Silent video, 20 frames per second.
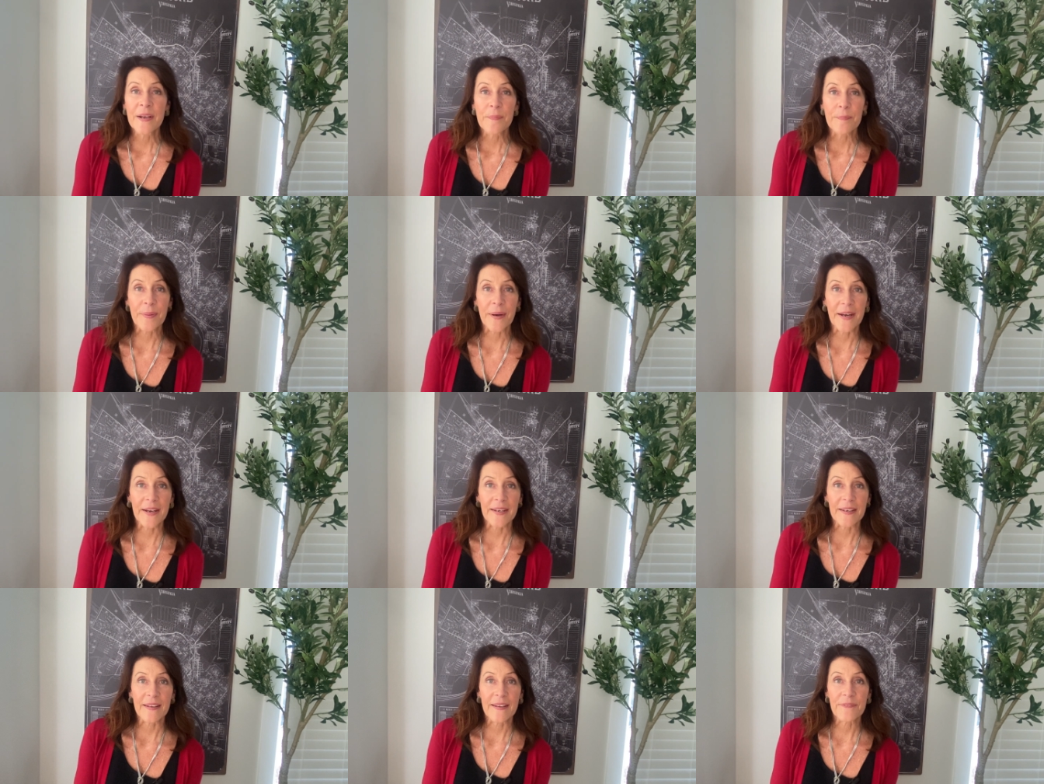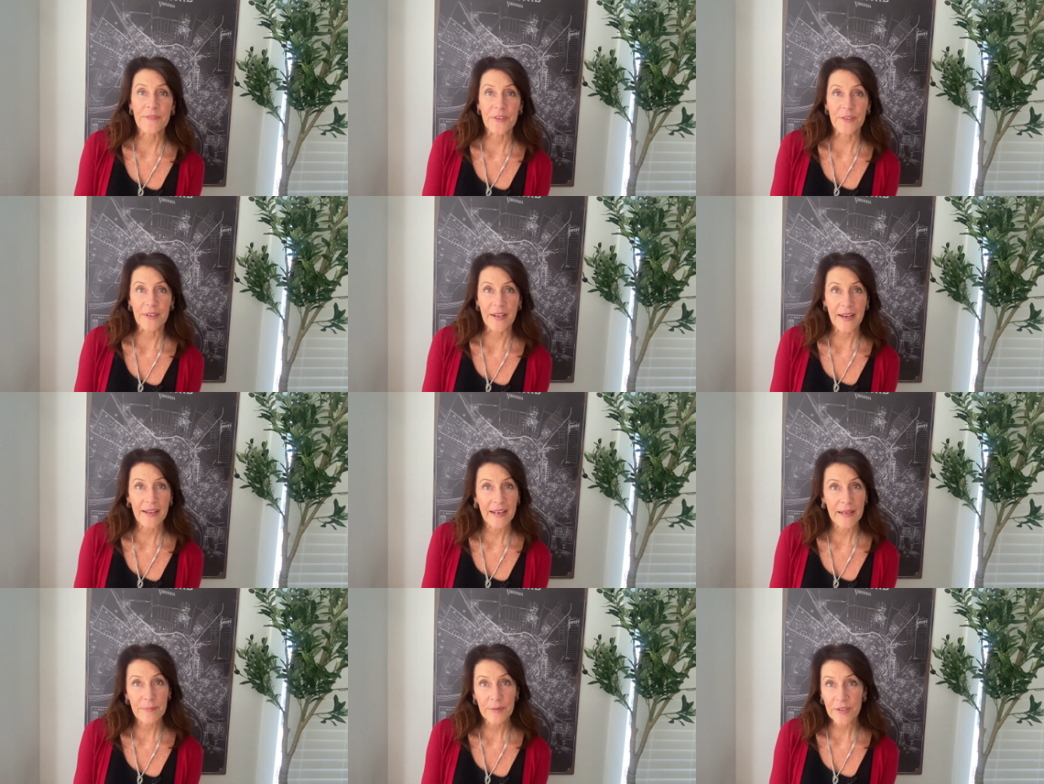but if you're
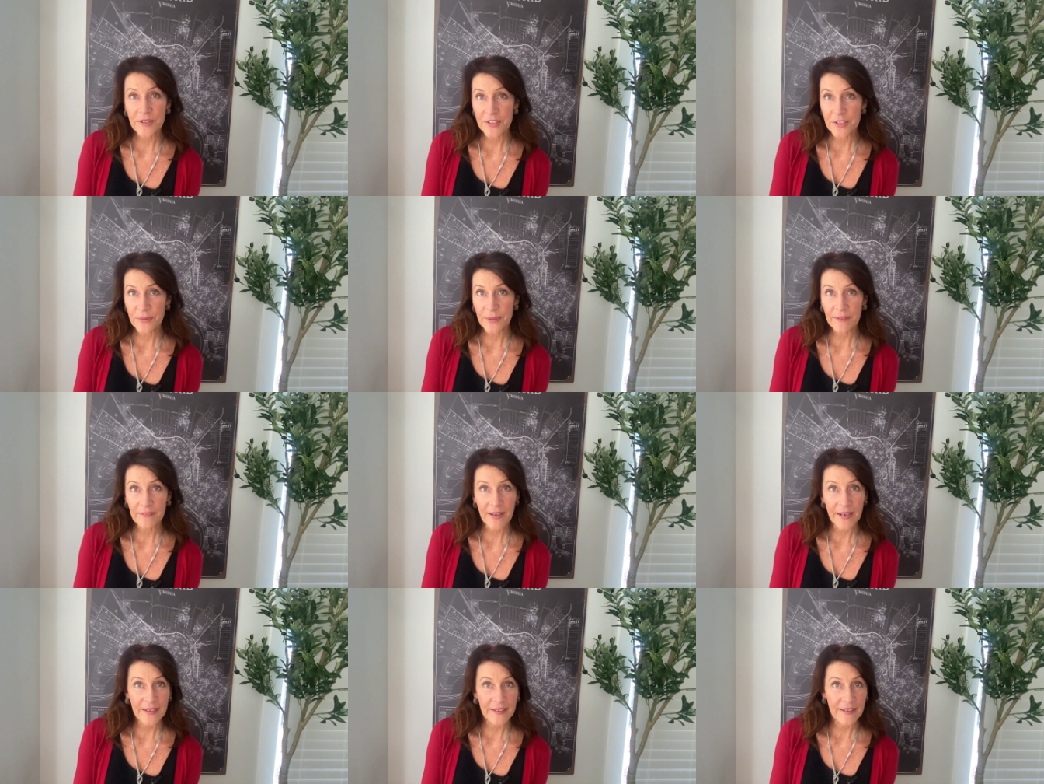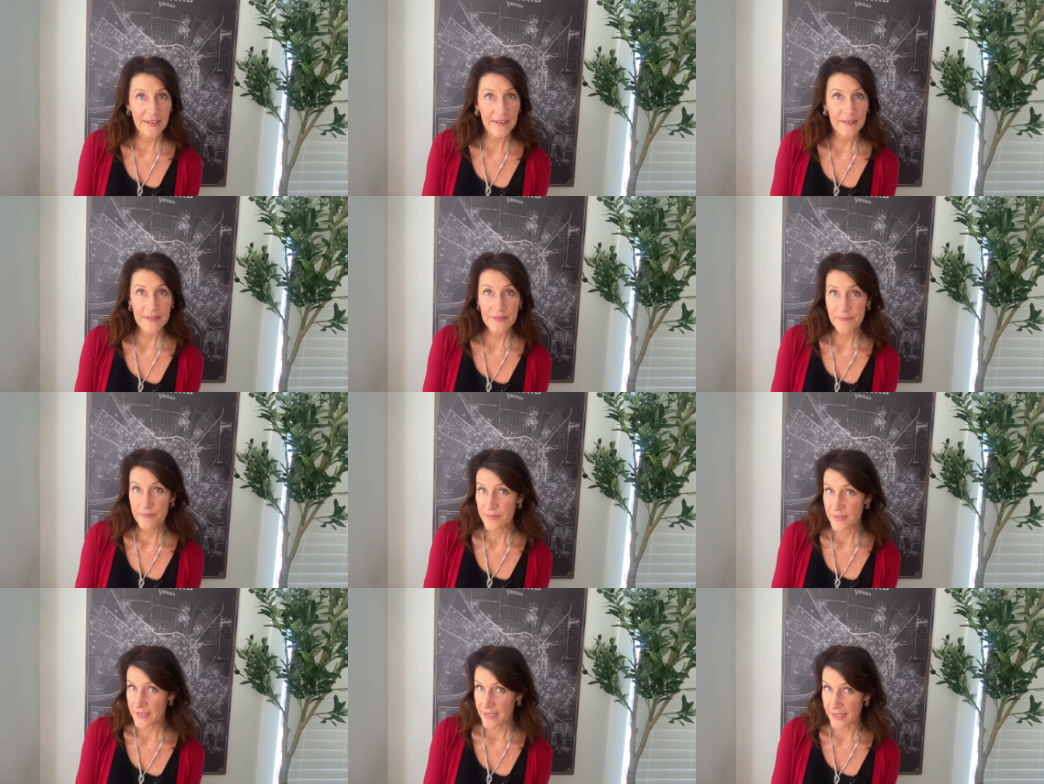not able to do it right now,
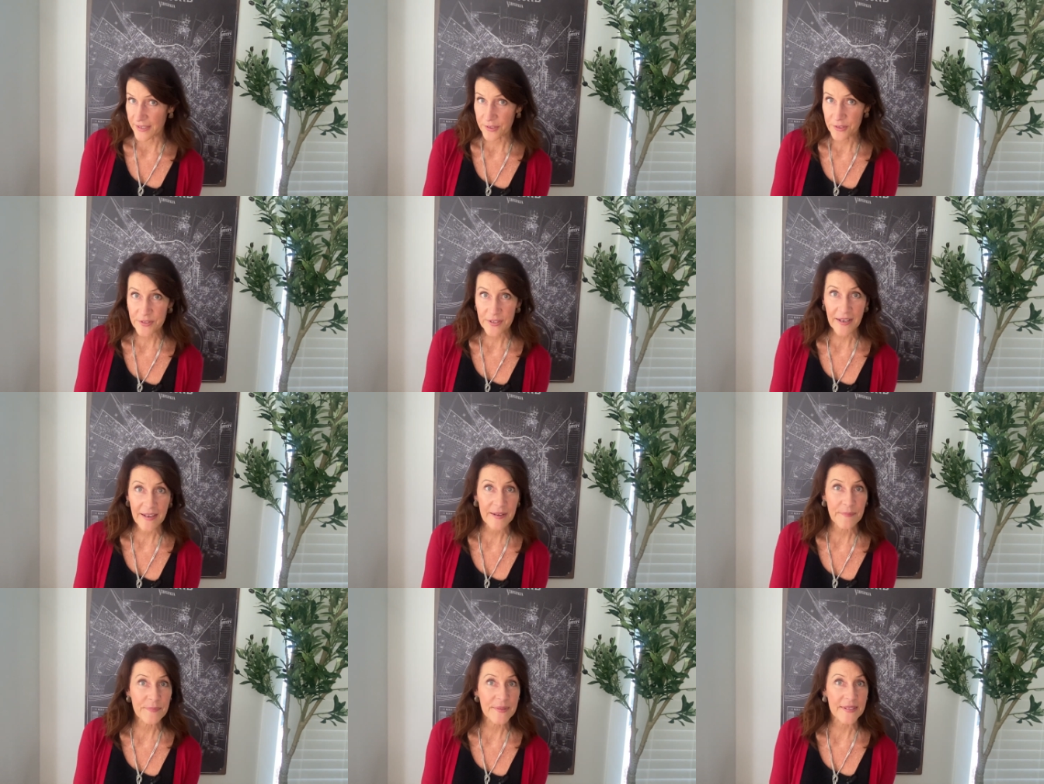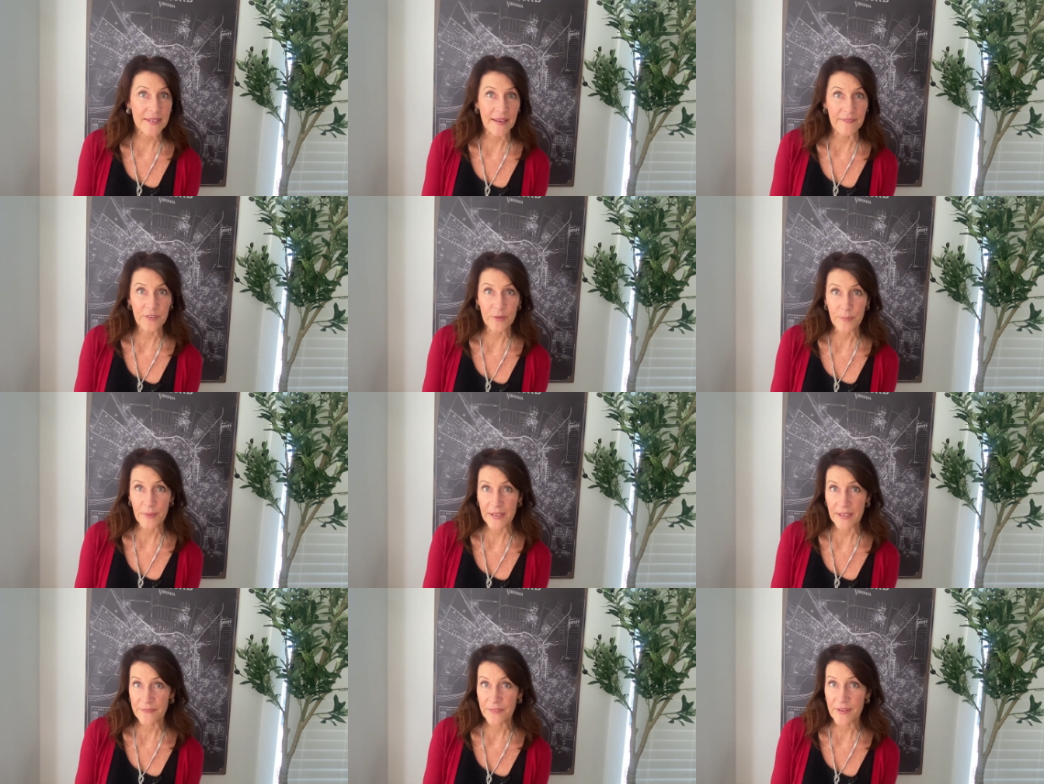take your time, save your
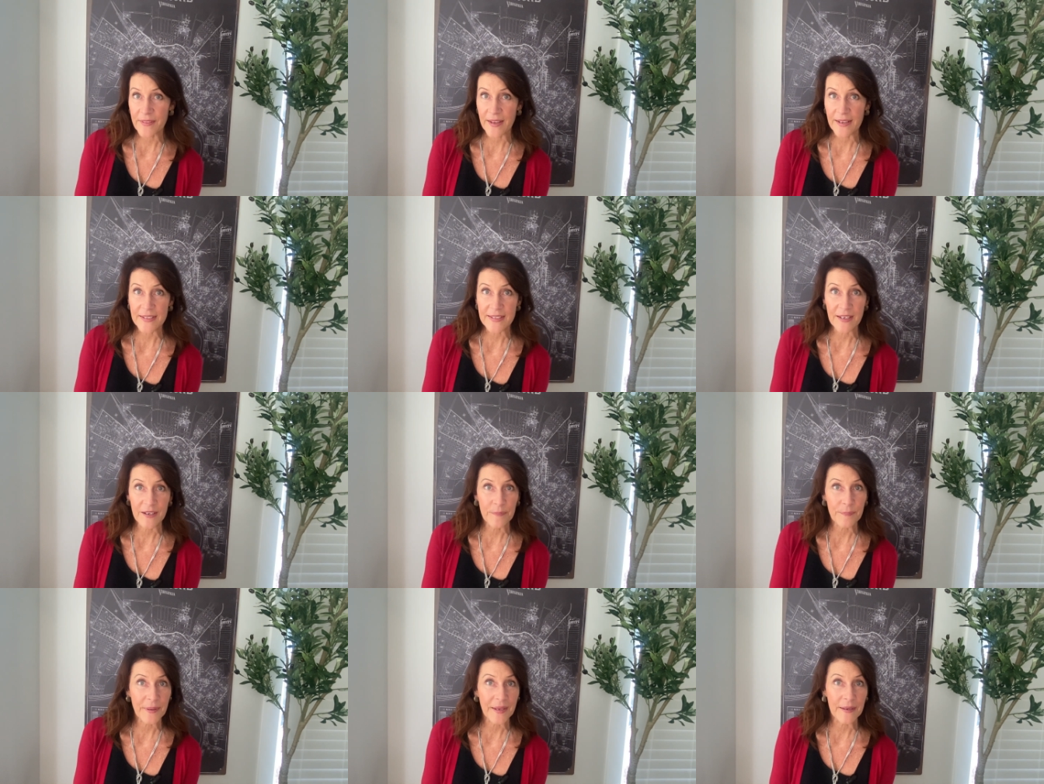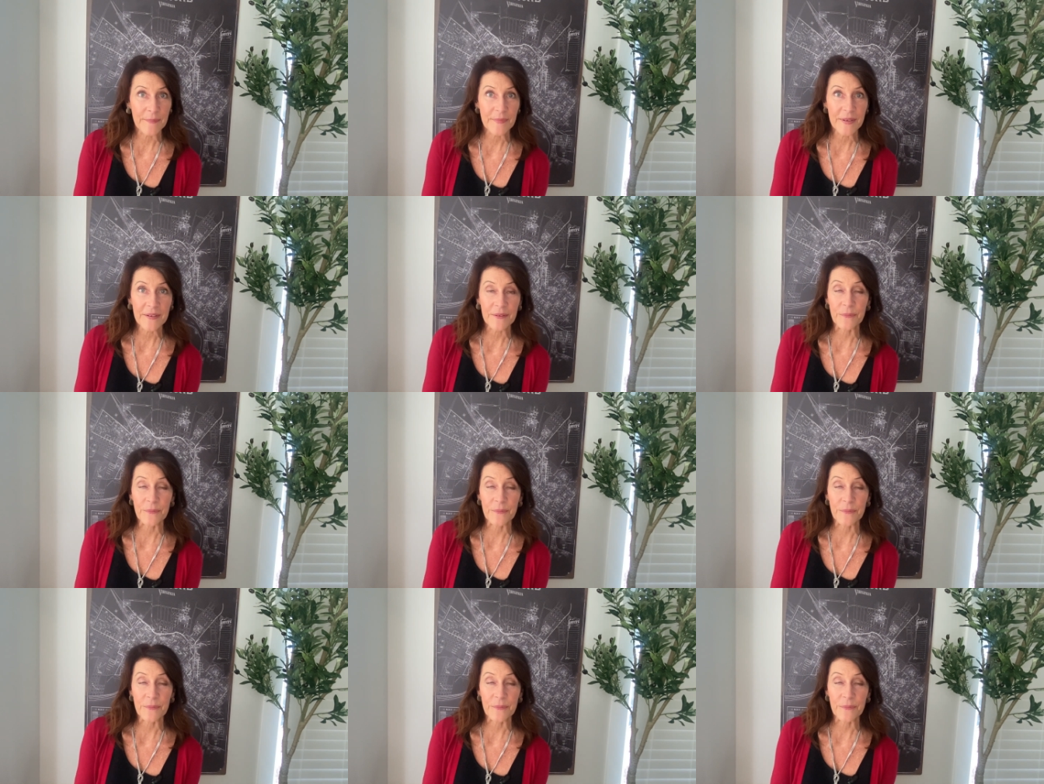money for that down payment.